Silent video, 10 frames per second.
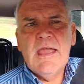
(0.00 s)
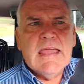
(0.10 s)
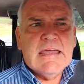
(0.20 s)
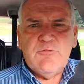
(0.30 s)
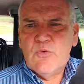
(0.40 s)

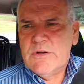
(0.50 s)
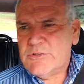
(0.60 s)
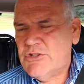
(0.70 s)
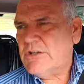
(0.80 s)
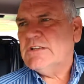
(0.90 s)
if we'll
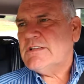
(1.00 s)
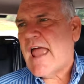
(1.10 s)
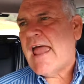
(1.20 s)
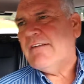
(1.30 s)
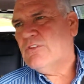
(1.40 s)
just
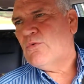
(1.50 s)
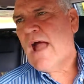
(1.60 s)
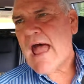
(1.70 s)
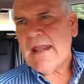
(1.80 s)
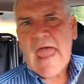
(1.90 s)
have the
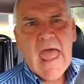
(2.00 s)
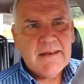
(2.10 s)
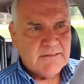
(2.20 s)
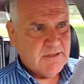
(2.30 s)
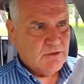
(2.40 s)
right
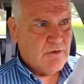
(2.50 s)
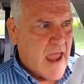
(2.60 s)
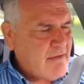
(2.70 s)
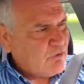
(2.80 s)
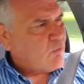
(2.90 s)
attitude,
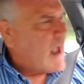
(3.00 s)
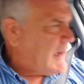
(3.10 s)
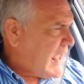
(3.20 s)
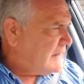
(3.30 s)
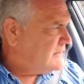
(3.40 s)
have the
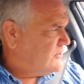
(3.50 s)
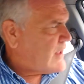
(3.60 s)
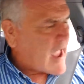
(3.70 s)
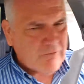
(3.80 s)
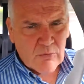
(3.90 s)
right attitude,
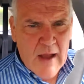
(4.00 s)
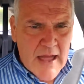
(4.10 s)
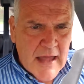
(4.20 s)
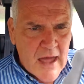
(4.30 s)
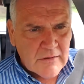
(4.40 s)
have the
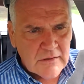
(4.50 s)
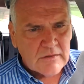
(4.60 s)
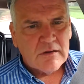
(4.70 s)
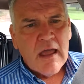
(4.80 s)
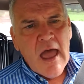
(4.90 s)
right
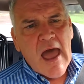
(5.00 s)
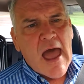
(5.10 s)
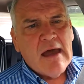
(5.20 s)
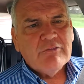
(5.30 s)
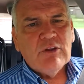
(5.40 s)
outlook,
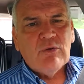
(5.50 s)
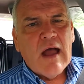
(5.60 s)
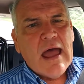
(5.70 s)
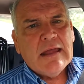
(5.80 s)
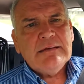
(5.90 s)
have the
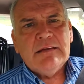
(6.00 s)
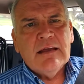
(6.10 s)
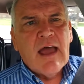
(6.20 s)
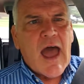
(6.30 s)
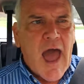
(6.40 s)
right
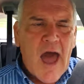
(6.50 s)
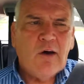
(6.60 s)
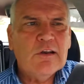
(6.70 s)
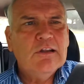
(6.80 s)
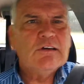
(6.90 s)

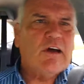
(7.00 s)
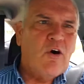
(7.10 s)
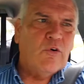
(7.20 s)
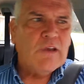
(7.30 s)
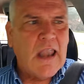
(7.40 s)
outlook
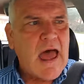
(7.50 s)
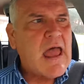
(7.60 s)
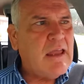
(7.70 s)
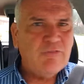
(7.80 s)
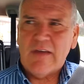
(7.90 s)
on
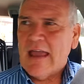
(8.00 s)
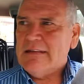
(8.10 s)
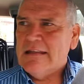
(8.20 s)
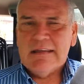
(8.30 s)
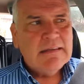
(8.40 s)
life
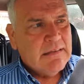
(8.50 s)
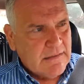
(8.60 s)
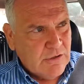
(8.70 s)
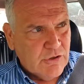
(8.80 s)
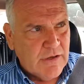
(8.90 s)
and the,
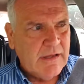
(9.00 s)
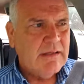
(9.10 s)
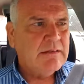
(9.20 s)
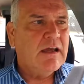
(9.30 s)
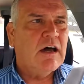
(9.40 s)
your
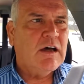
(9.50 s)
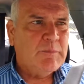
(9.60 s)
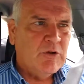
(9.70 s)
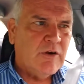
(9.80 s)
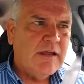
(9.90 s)

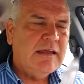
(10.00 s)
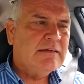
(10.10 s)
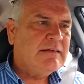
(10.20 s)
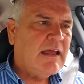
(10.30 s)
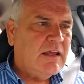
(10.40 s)
income, your
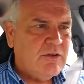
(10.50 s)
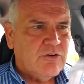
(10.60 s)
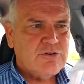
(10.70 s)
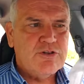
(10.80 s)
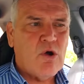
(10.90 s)
intake,
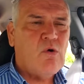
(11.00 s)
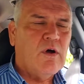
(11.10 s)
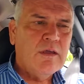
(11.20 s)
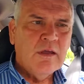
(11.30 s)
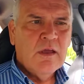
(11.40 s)
your
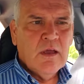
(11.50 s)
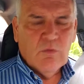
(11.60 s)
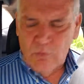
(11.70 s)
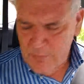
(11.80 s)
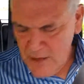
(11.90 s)
joy
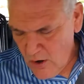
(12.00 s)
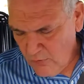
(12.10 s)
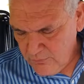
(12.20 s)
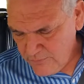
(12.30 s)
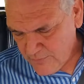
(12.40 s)
will be
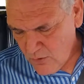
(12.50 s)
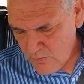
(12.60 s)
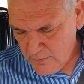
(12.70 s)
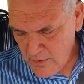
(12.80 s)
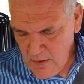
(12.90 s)

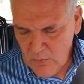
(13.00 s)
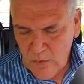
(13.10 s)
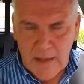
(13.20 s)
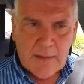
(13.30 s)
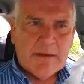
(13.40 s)
overflowing.
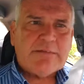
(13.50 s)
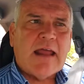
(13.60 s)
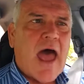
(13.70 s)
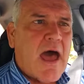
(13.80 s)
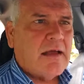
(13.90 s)
Well, I'm at
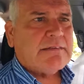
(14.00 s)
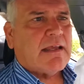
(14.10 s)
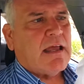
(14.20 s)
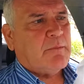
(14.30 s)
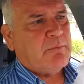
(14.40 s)
the house. I
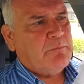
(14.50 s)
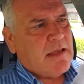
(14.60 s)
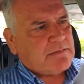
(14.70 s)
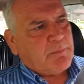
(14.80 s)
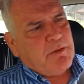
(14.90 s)
gotta
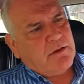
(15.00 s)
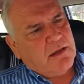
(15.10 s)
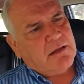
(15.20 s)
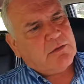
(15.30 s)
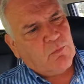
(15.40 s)
guess I better
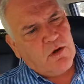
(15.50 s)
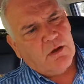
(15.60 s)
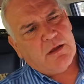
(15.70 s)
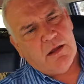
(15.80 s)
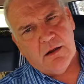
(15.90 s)
get to
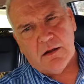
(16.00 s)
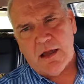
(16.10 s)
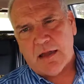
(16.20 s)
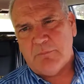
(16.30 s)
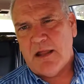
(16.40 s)
work here.
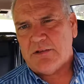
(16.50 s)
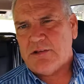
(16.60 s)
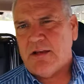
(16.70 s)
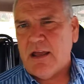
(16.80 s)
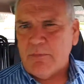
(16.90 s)
God bless
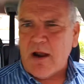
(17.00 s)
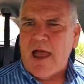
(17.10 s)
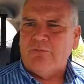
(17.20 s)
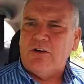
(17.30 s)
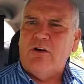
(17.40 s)
you, neighbor.
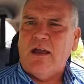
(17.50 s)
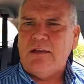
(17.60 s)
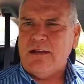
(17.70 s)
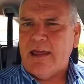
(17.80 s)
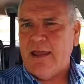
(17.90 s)
Have a
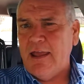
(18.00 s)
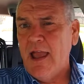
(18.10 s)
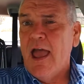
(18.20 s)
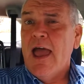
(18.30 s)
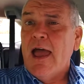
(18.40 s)
great day.
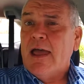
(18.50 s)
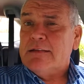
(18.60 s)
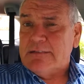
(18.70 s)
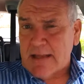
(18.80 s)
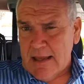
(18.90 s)

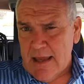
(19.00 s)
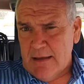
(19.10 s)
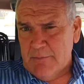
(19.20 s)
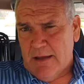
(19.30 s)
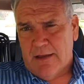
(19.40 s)
And say
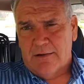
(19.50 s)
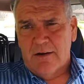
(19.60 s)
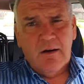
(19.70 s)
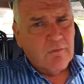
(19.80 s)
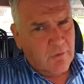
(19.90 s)
amen
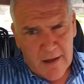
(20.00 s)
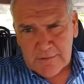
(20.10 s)
right